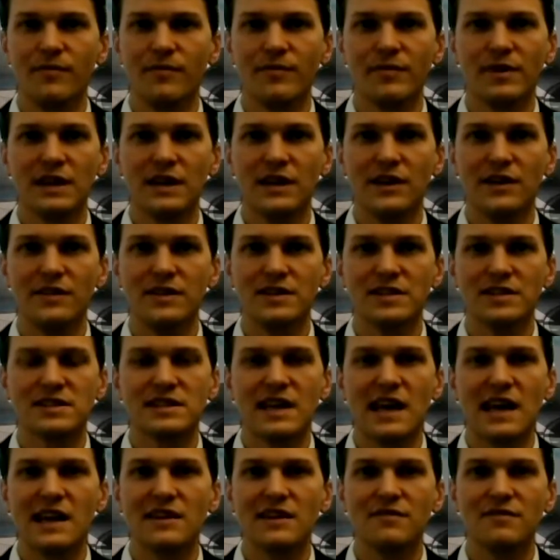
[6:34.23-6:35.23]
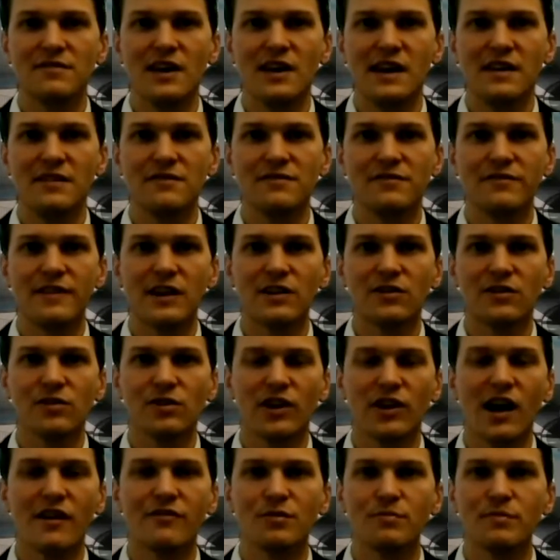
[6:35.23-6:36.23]
the state and federal
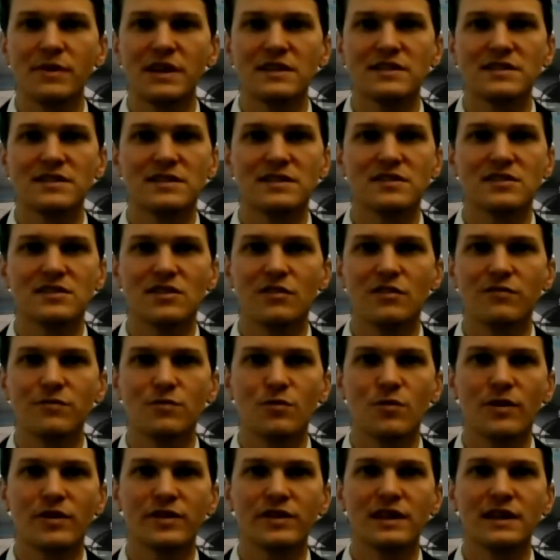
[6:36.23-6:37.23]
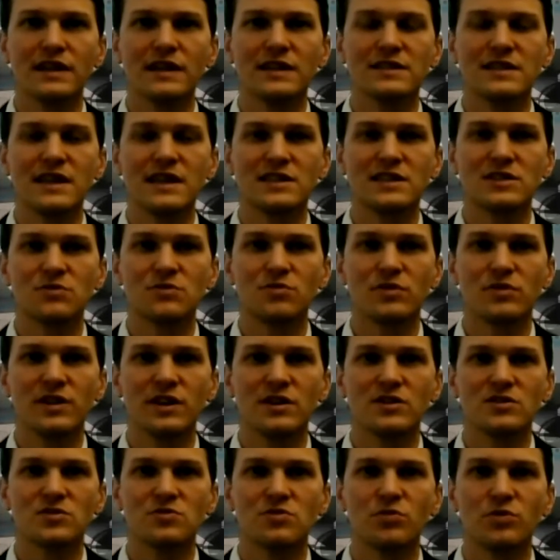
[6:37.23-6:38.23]
governments and so forth, and
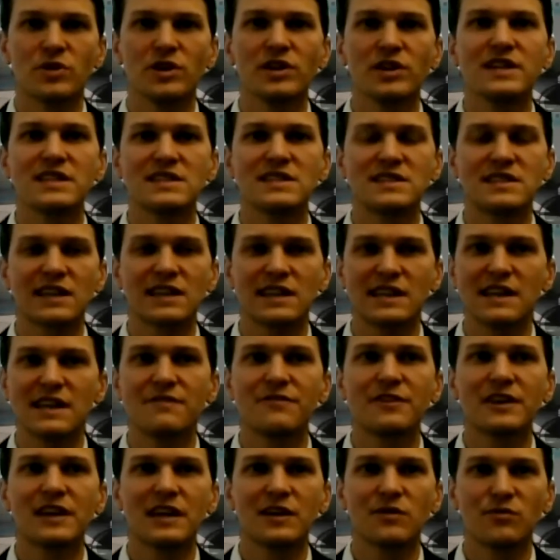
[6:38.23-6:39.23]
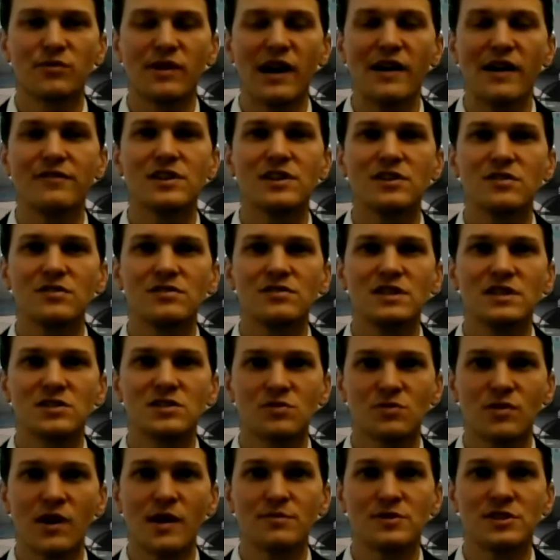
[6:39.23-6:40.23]
there's really significant revenue
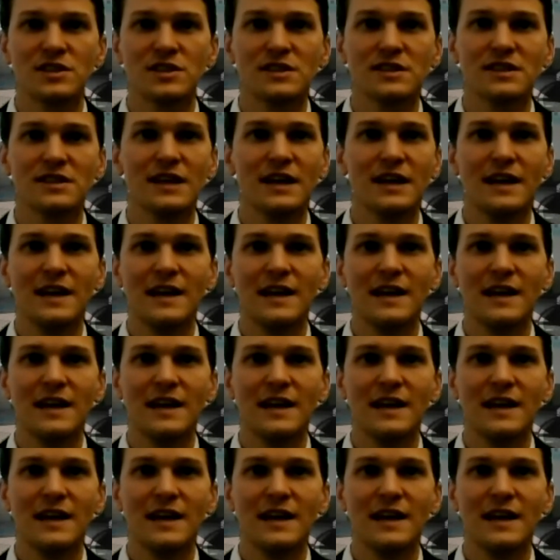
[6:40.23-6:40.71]
disruption.